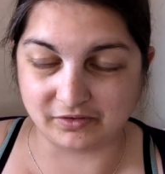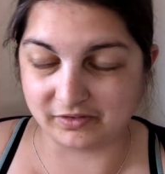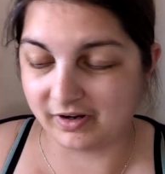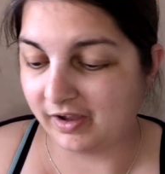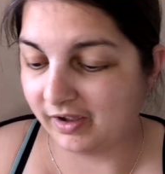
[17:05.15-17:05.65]

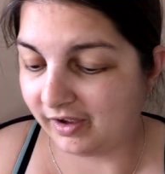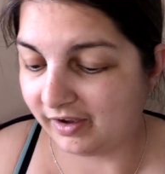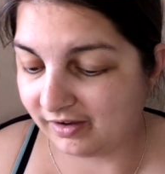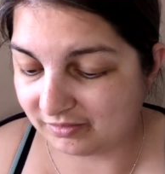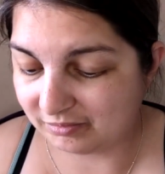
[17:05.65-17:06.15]
on.
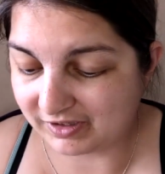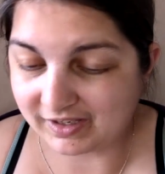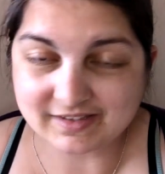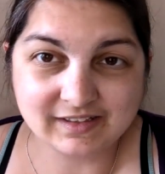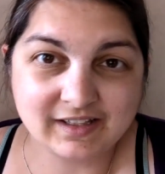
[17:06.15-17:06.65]
But
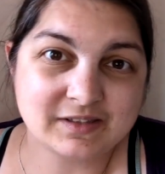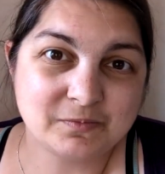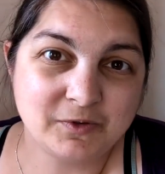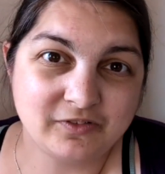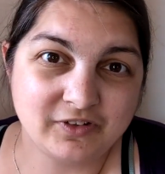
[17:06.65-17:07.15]
yeah, so let's
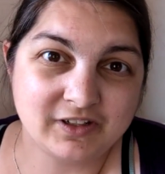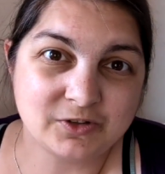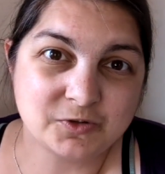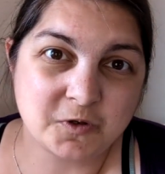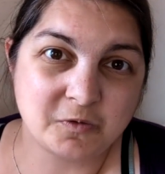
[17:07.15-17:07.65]
move
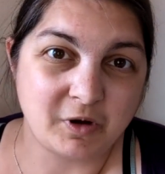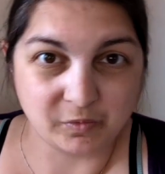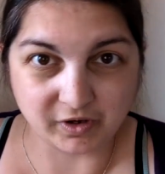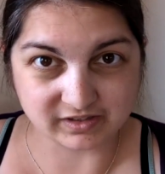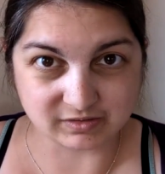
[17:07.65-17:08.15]
into my
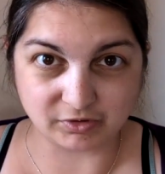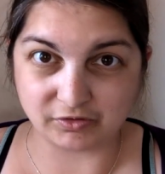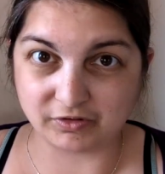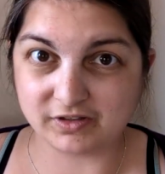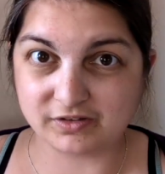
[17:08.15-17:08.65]
works in
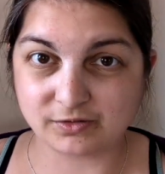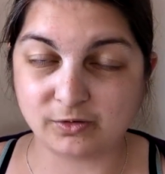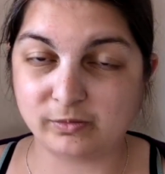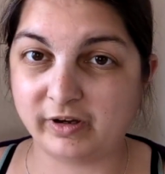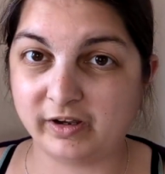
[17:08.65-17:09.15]
progress
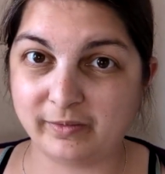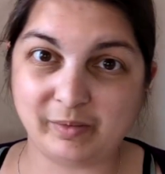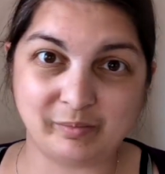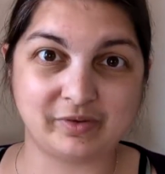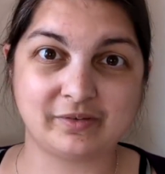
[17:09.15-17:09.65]
or my
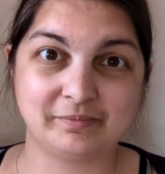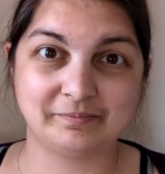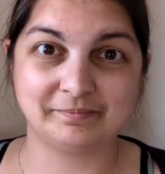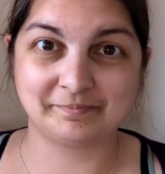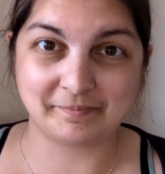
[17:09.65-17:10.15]
WIPs.
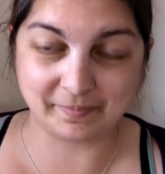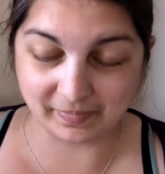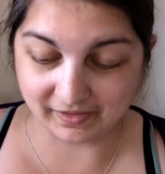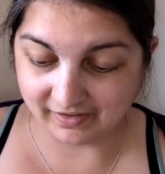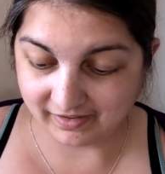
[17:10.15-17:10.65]

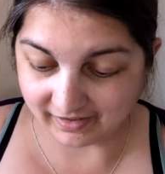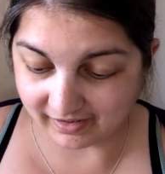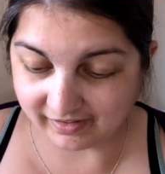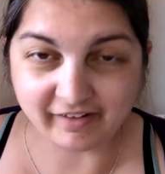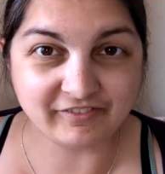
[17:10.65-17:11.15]

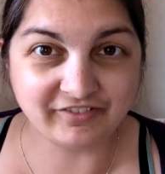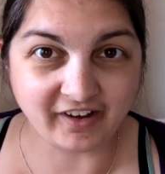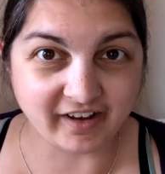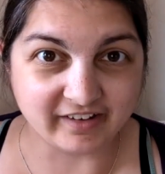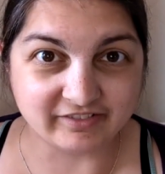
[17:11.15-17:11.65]
And I have
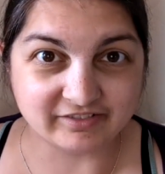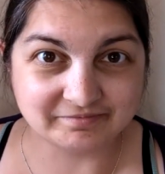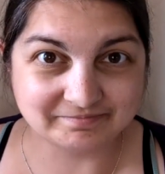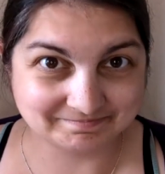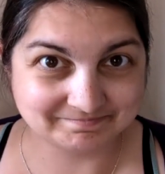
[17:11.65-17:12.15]
5.
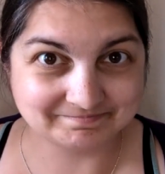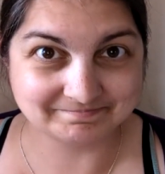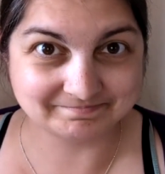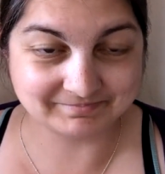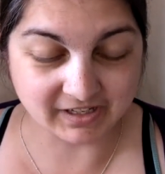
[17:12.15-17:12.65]

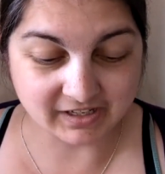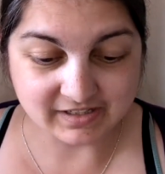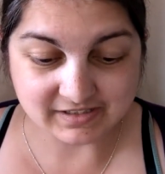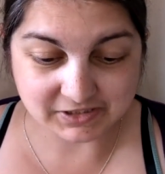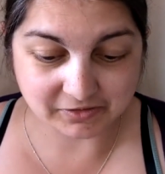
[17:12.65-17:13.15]

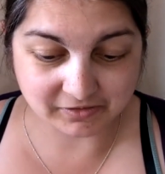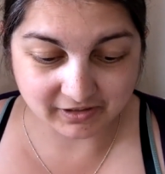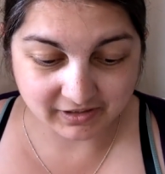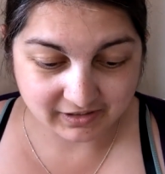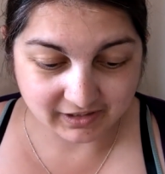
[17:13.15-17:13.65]
So
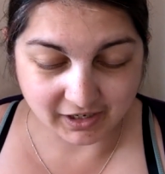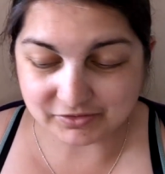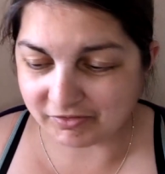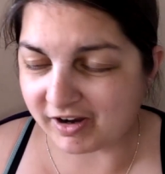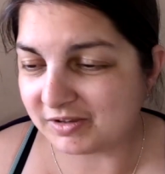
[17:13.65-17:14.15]
I
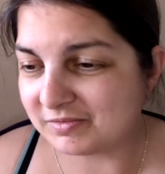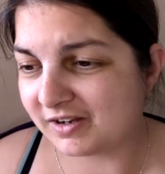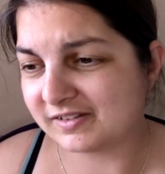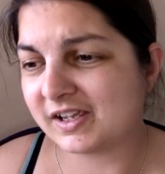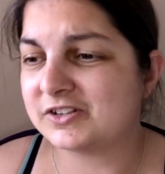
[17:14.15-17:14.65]
was writing them
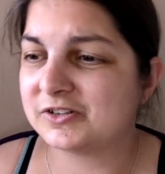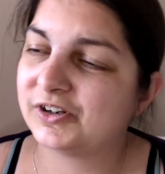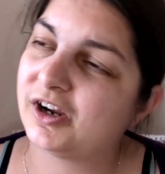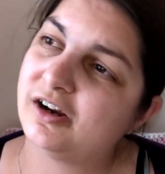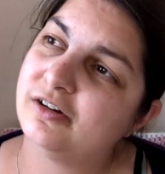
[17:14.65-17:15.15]
down. I was like, do
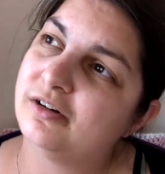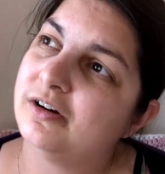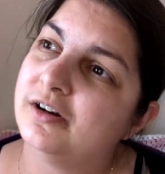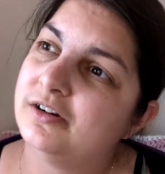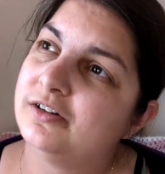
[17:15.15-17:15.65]
I go
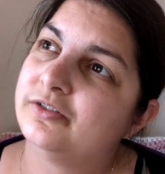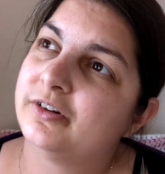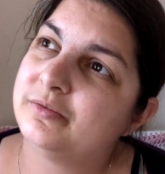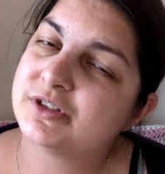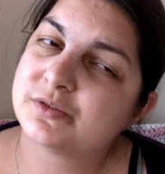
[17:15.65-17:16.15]

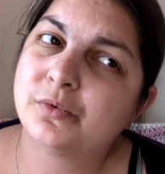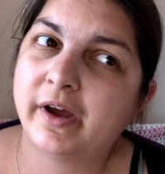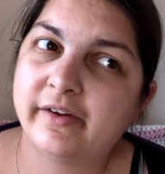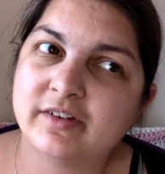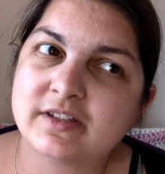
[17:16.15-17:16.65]
from just
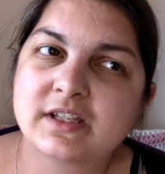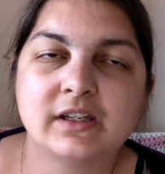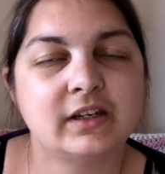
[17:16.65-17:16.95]
whatever's